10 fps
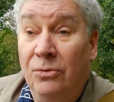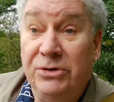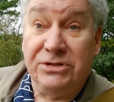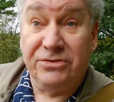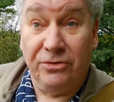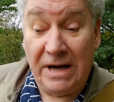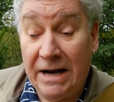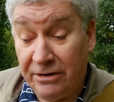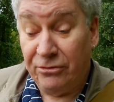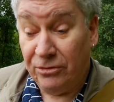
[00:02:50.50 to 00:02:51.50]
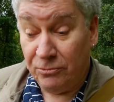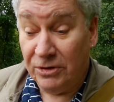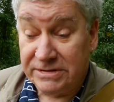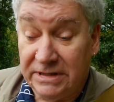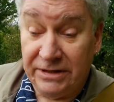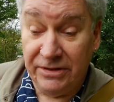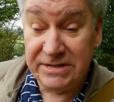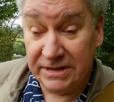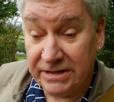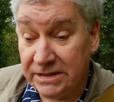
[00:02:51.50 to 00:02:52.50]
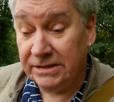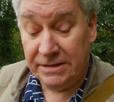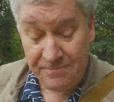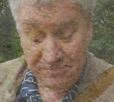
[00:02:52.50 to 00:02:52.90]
which is Harry thought was this site here.